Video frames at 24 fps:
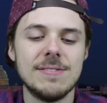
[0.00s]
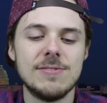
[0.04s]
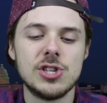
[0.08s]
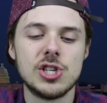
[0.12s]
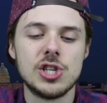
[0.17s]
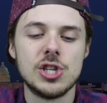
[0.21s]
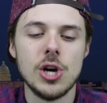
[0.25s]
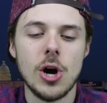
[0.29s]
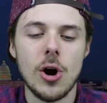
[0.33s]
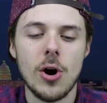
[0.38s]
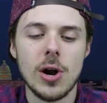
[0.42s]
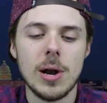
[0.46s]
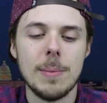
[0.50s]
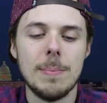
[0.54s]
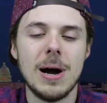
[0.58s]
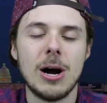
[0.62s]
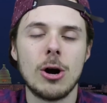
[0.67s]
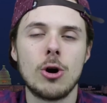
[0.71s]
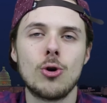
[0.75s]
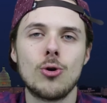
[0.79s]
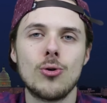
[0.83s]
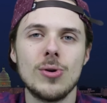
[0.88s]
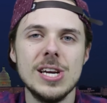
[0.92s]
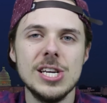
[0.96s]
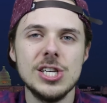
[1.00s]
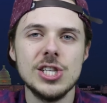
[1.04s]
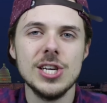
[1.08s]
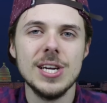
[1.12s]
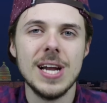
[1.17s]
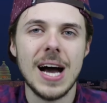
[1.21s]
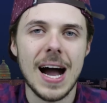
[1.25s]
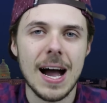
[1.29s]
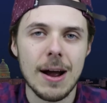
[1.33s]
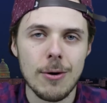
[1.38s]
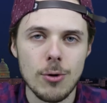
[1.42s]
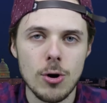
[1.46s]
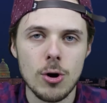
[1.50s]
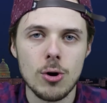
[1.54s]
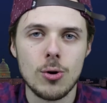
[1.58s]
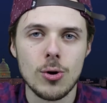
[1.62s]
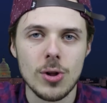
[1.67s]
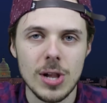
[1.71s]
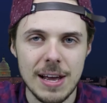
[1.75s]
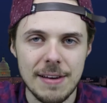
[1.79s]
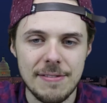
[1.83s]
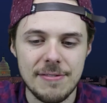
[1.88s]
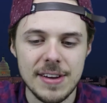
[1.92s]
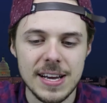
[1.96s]
have shown about Cretan
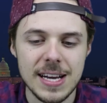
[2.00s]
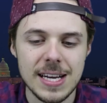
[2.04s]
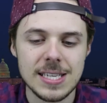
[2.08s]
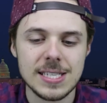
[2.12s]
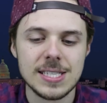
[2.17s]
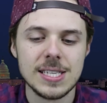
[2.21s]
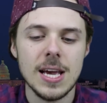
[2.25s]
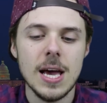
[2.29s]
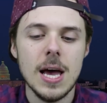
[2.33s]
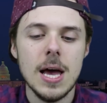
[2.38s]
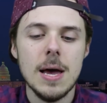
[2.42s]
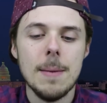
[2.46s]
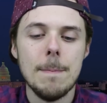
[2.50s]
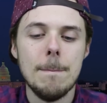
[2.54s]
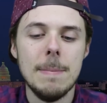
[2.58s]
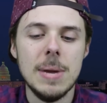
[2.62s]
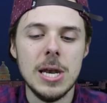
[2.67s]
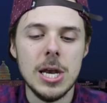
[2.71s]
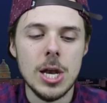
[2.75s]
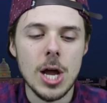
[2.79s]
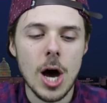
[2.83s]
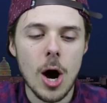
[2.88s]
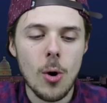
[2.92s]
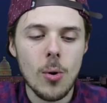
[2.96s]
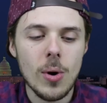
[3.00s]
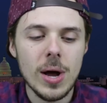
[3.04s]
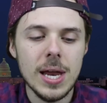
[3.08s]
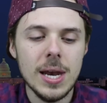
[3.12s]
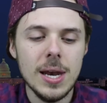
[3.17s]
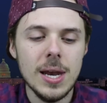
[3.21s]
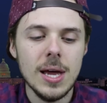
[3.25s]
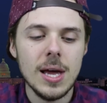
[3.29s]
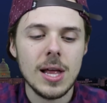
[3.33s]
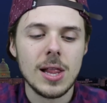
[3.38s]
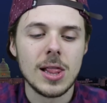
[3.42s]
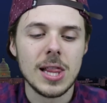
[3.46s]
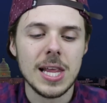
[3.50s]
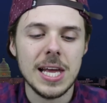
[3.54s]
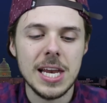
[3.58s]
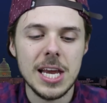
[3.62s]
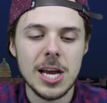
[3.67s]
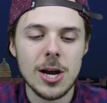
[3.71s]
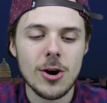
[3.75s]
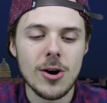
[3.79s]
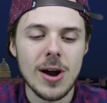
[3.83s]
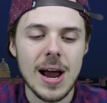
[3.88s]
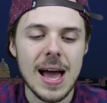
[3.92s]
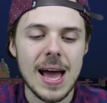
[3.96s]
hieroglyphics, Minoan
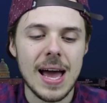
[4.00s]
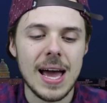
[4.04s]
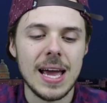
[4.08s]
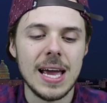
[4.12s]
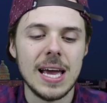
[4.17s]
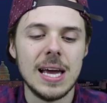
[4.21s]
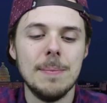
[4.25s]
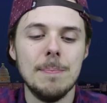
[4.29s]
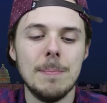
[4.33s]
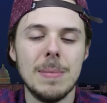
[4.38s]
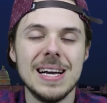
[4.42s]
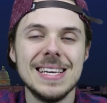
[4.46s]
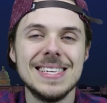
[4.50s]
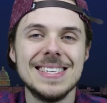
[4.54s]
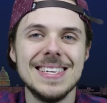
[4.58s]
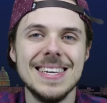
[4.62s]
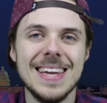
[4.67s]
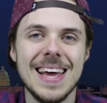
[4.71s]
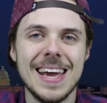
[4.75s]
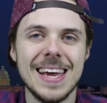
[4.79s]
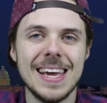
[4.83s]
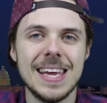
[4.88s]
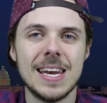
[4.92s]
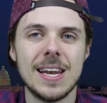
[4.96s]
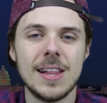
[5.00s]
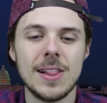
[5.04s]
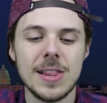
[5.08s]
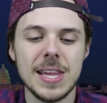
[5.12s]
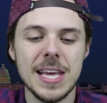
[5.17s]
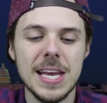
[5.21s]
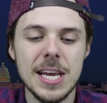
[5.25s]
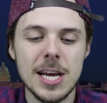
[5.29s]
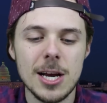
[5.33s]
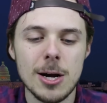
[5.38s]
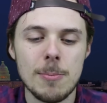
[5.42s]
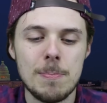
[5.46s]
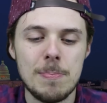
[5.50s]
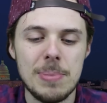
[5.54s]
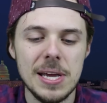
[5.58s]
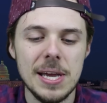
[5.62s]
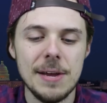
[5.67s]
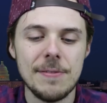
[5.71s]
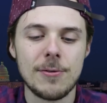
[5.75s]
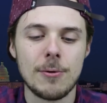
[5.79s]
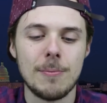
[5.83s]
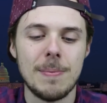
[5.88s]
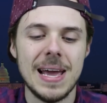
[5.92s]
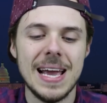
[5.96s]
Linear A and Mycenaean Linear
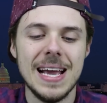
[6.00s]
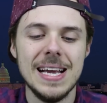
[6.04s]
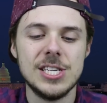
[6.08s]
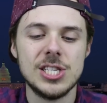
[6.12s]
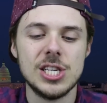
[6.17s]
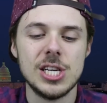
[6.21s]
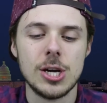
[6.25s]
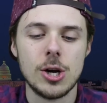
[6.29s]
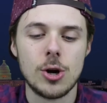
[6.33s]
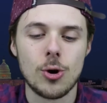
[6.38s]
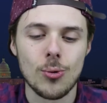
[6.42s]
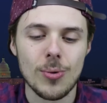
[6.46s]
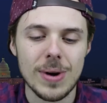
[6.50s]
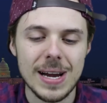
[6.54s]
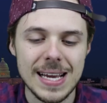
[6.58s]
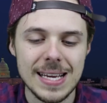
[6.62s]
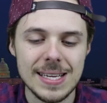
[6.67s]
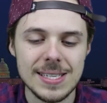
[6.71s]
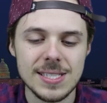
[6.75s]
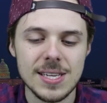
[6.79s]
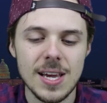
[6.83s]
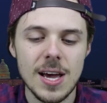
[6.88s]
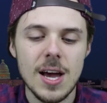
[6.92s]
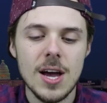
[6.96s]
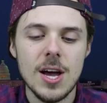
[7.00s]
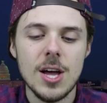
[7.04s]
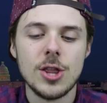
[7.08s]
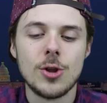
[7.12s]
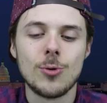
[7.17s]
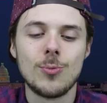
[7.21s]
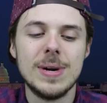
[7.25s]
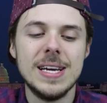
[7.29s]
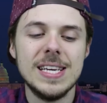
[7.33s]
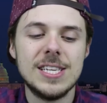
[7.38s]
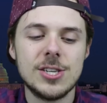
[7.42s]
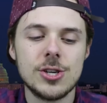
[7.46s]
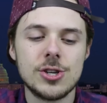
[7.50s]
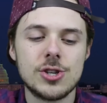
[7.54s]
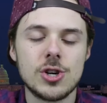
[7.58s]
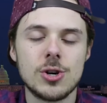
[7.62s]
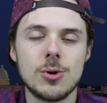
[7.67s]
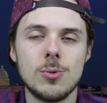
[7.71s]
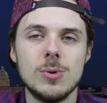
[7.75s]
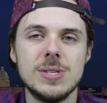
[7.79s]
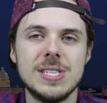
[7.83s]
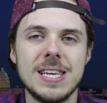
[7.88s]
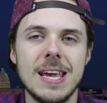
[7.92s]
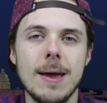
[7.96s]
B from ancient Greece, the
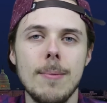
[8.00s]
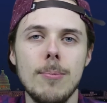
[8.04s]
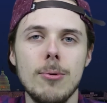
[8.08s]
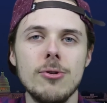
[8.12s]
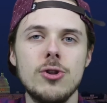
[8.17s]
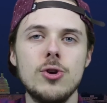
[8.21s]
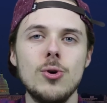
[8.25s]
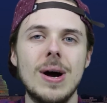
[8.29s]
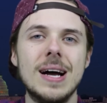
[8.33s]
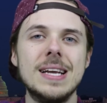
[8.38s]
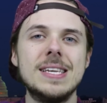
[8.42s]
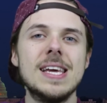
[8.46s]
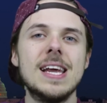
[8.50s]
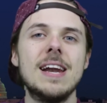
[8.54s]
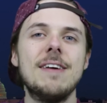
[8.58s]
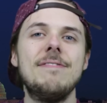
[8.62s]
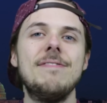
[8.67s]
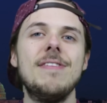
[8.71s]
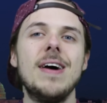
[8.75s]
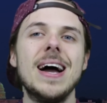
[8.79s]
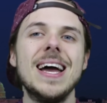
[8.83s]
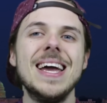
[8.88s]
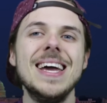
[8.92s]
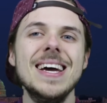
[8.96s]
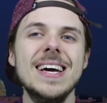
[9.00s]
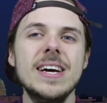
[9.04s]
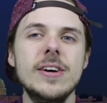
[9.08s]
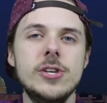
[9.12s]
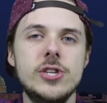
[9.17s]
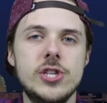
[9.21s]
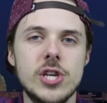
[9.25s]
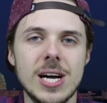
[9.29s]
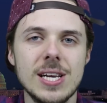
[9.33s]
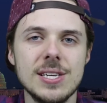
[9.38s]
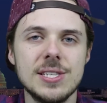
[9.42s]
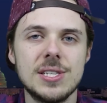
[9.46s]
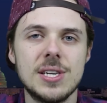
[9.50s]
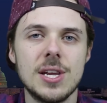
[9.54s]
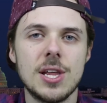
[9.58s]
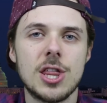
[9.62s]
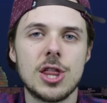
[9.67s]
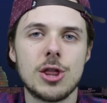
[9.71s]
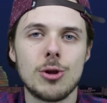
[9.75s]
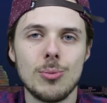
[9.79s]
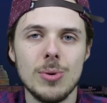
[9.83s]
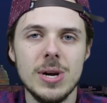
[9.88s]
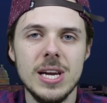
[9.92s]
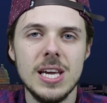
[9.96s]
researcher was able to identify just
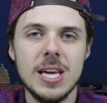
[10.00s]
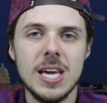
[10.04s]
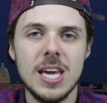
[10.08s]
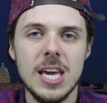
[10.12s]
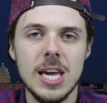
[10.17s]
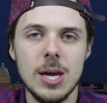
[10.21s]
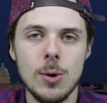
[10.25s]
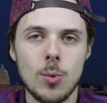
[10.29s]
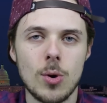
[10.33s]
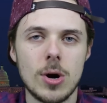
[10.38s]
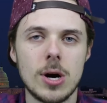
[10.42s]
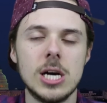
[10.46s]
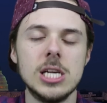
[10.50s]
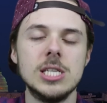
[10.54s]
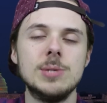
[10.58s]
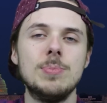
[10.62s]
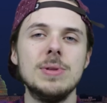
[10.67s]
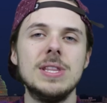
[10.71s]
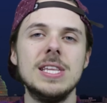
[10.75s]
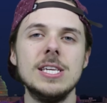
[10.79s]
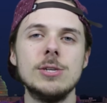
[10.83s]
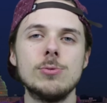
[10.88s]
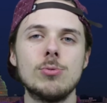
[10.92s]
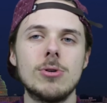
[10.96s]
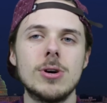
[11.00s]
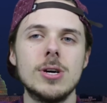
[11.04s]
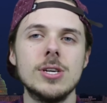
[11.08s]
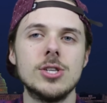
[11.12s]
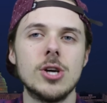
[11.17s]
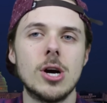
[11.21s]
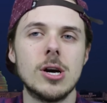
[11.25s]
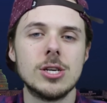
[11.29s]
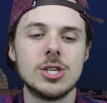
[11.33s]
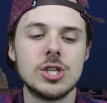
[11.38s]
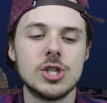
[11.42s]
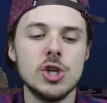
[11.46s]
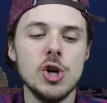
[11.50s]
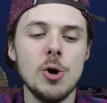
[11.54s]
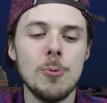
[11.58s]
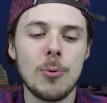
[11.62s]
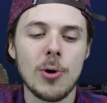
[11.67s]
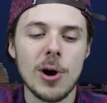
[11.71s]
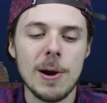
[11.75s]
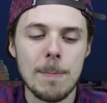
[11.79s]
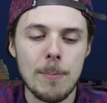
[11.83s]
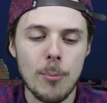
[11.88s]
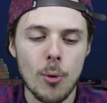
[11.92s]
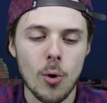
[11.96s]
three keywords, but these words are
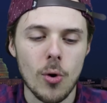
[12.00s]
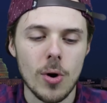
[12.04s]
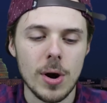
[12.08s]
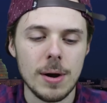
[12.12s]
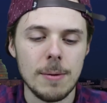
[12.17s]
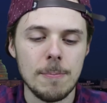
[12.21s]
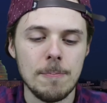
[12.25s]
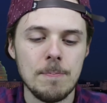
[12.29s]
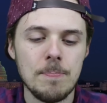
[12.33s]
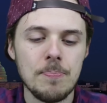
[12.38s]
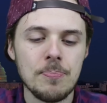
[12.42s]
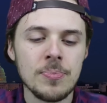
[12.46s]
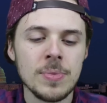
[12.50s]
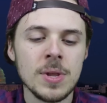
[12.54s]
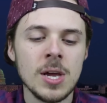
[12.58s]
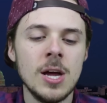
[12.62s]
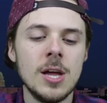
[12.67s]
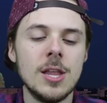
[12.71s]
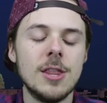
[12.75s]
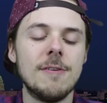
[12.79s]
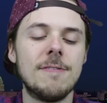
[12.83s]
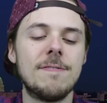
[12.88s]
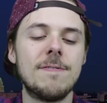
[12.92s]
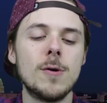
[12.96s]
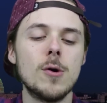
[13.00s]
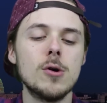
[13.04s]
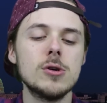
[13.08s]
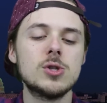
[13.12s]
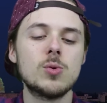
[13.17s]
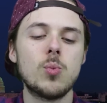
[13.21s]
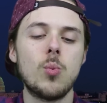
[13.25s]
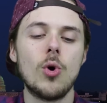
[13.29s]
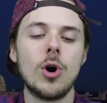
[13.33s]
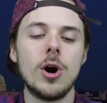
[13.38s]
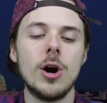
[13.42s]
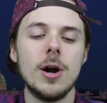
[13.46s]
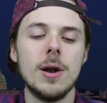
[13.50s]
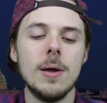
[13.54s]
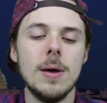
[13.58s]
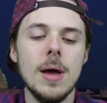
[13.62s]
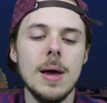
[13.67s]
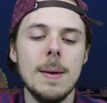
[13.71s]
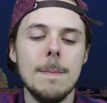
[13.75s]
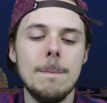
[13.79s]
super important. The first word